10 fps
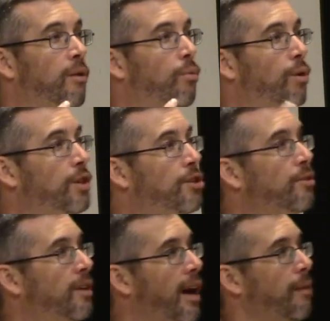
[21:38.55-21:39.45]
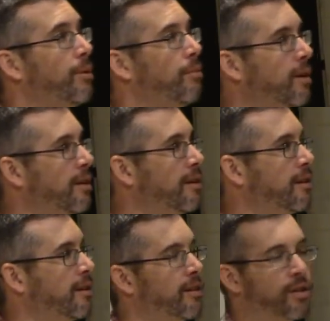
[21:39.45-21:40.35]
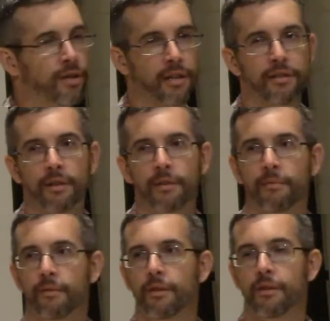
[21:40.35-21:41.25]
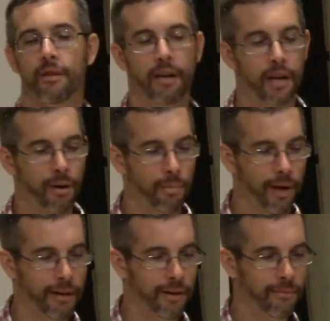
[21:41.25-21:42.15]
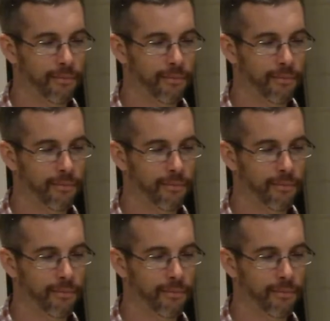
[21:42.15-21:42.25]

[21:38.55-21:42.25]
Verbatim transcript: would you not be willing to trust him and obey him?